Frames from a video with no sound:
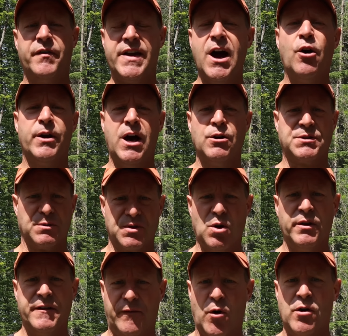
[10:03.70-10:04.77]
the outhouse was
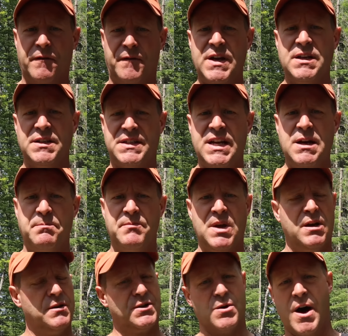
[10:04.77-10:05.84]
only 4 feet deep,
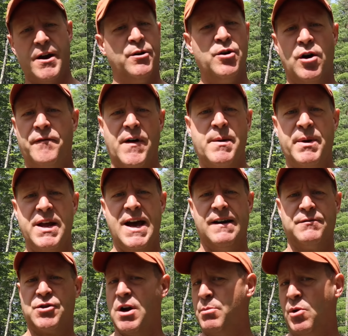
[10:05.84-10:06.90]
so I don't know if I'm gonna have
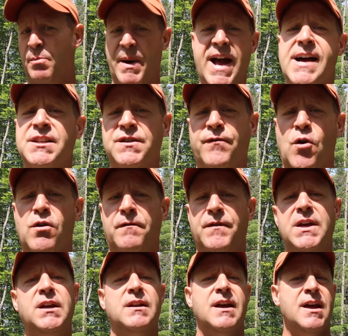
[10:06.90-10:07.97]
trouble past 4
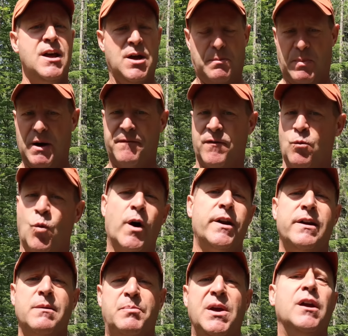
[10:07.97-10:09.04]
feet, but from what
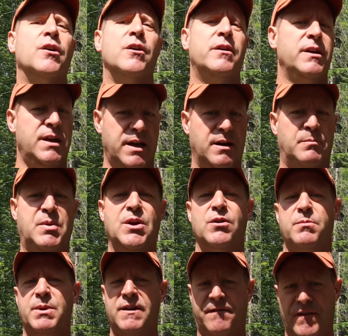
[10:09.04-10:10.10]
it appeared
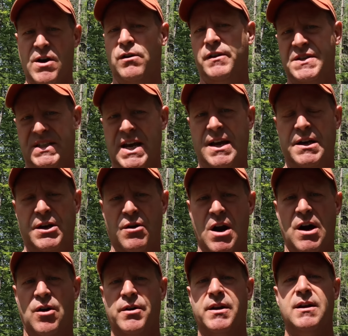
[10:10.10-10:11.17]
to be fairly sandy
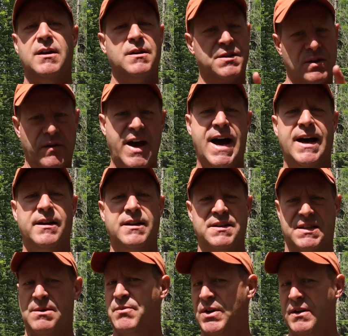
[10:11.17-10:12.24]
ground. So that is
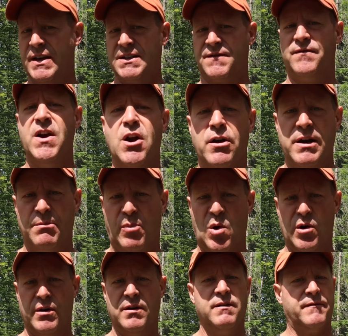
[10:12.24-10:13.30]
something that's very
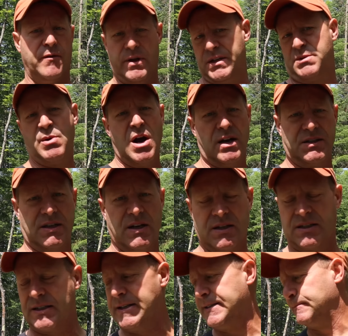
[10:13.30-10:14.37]
important for this process.